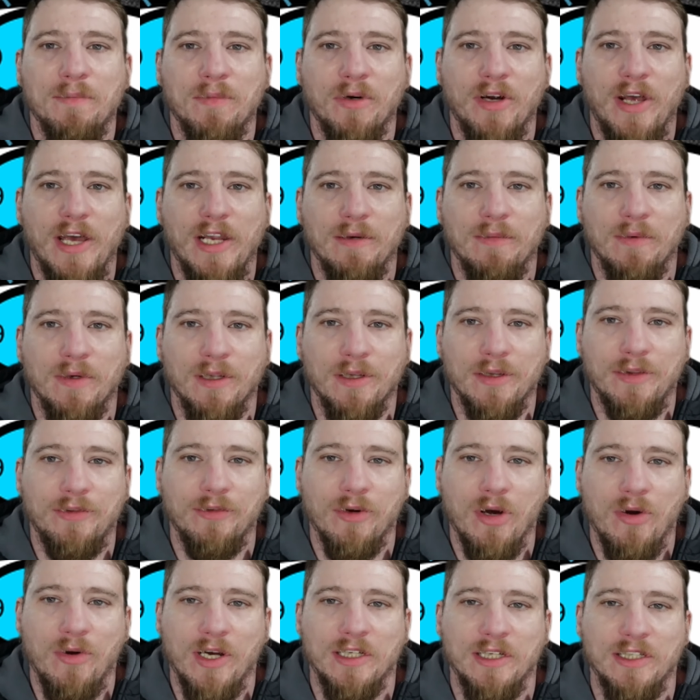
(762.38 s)
8, I'm going to
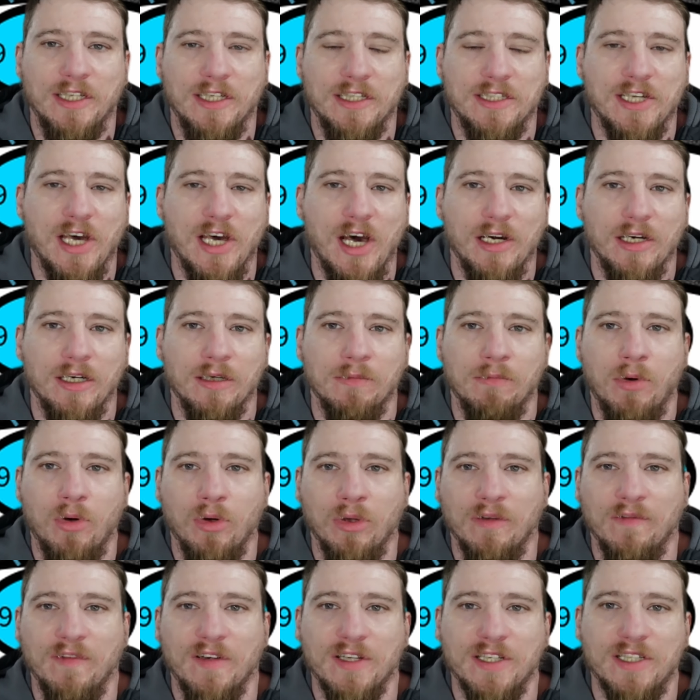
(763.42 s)
throw in the entire
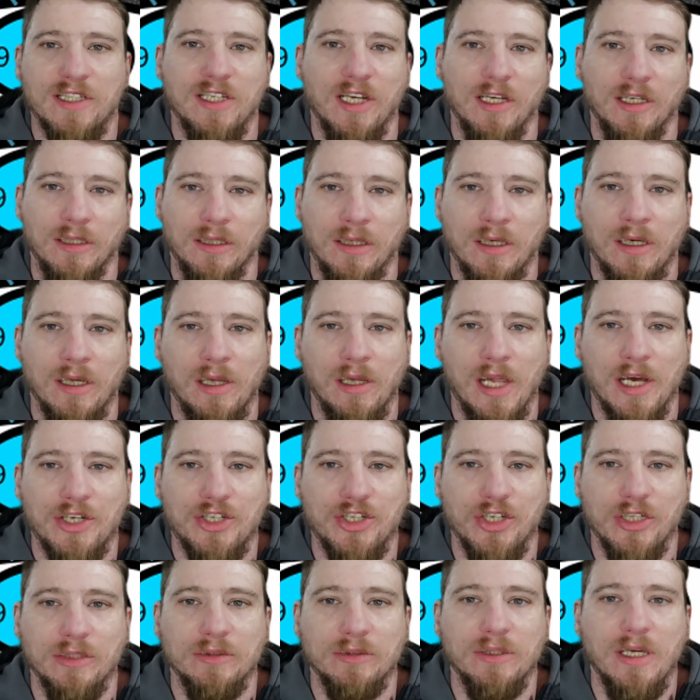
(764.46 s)
Bulova Sutton
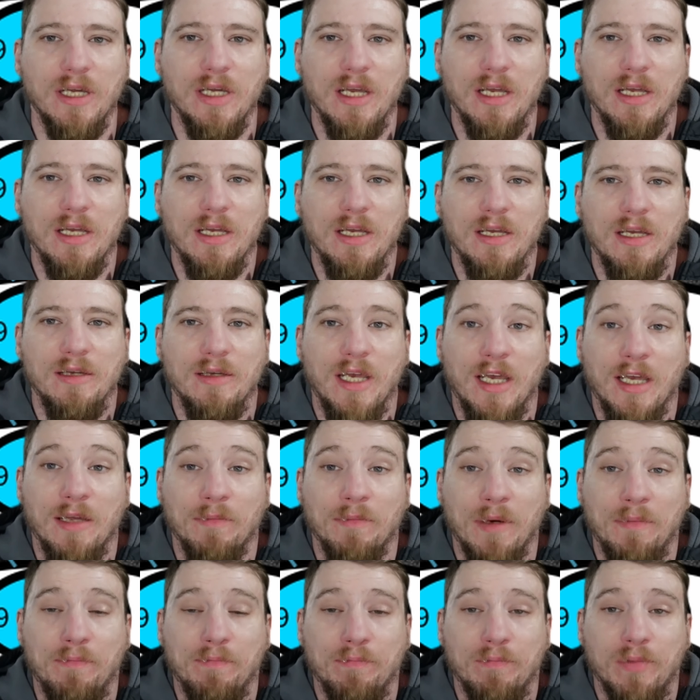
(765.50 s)
collection. And
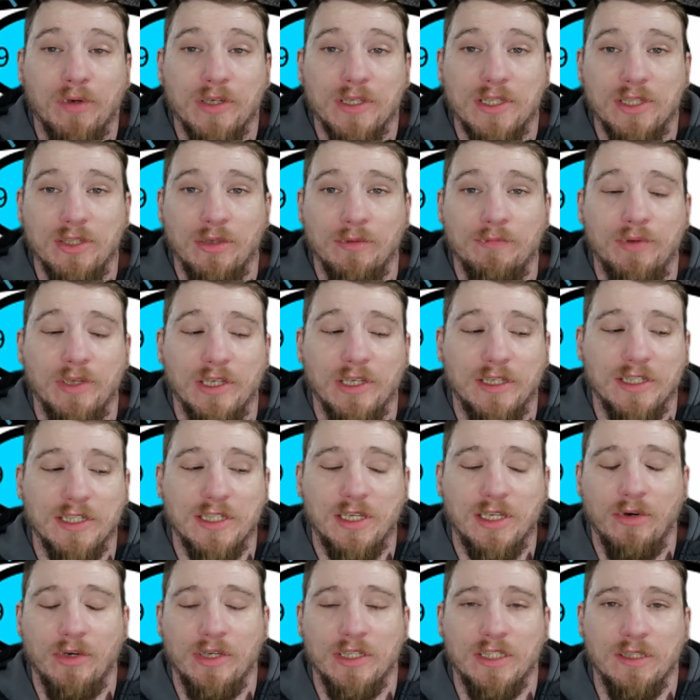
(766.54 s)
my personal pick is
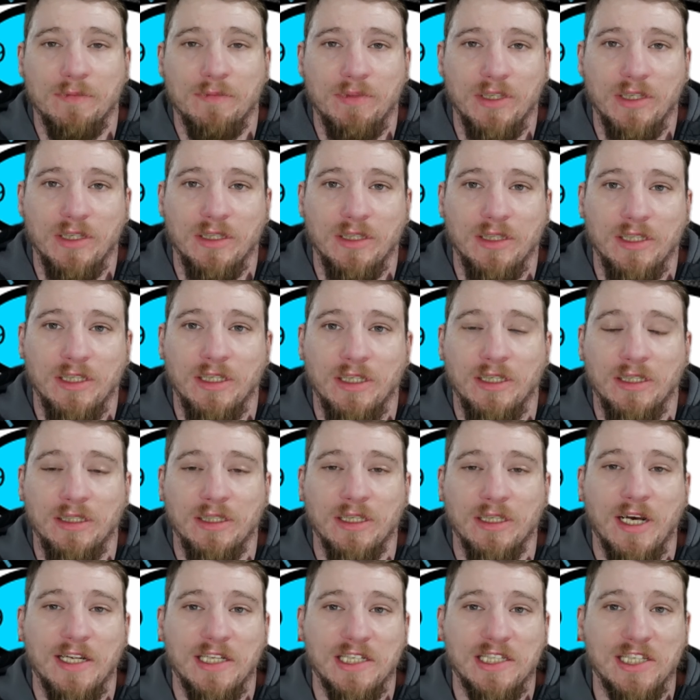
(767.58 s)
going to be the
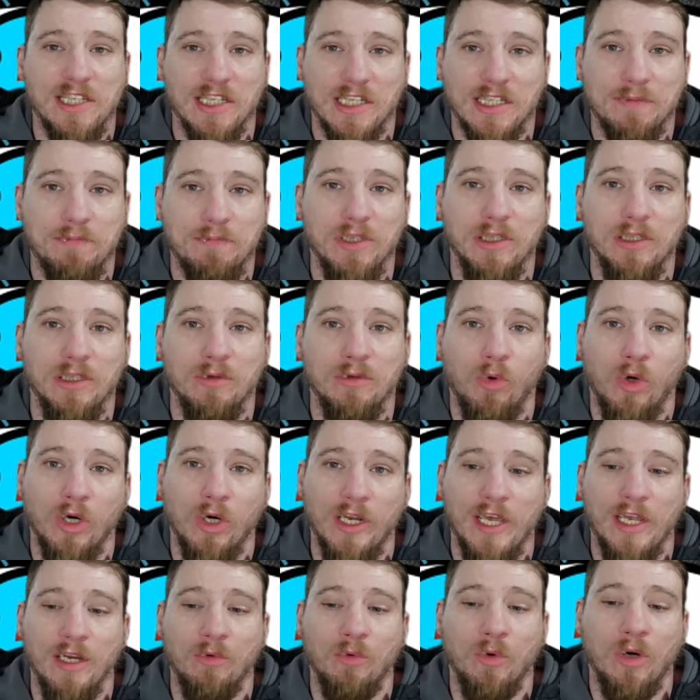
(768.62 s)

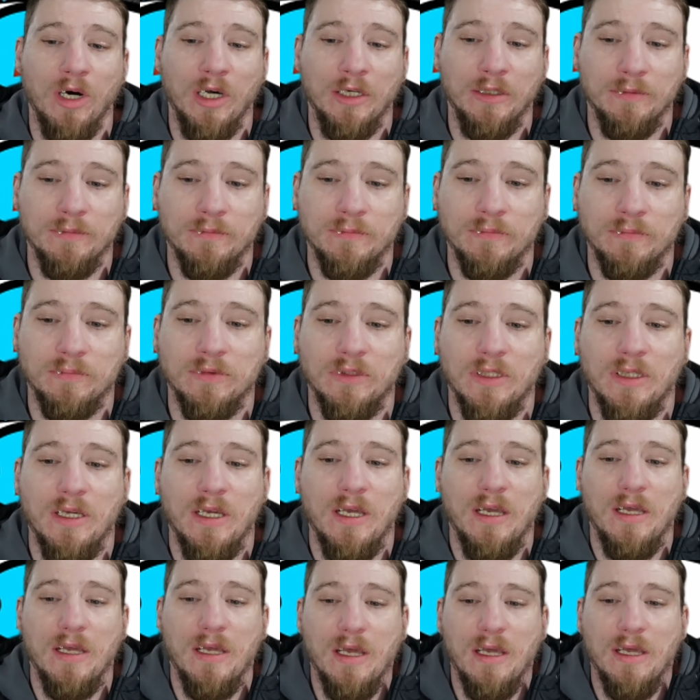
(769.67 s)
96P181.
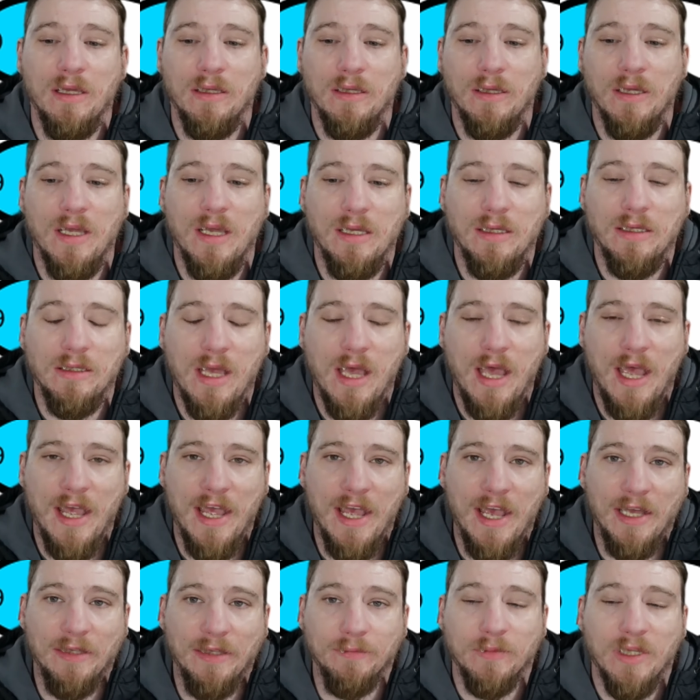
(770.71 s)

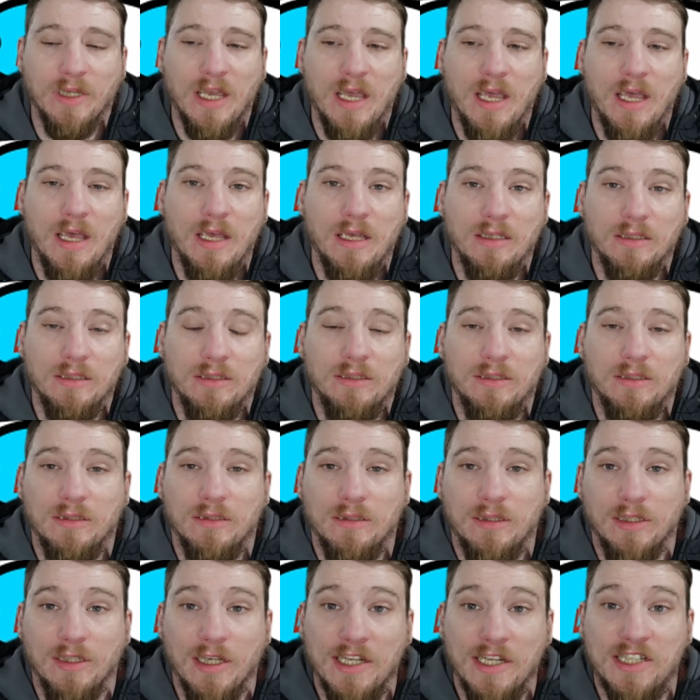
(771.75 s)
And
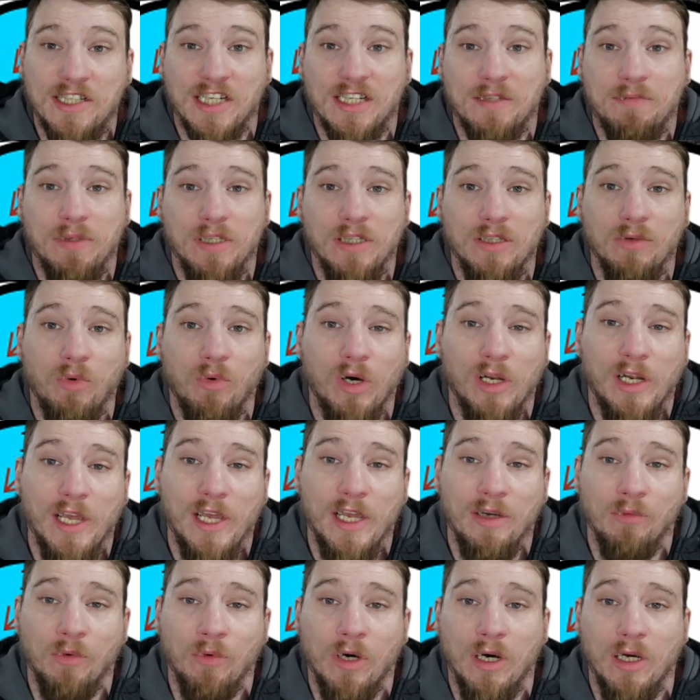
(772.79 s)
the
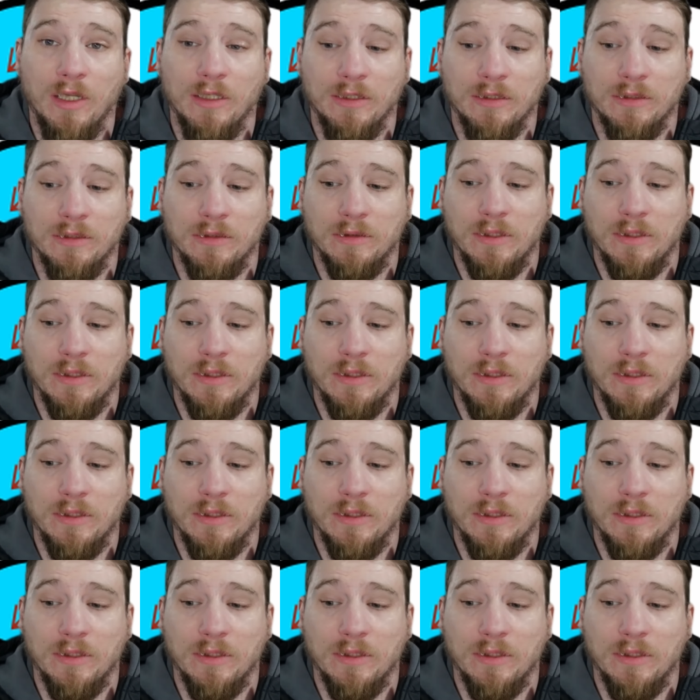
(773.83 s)
96P181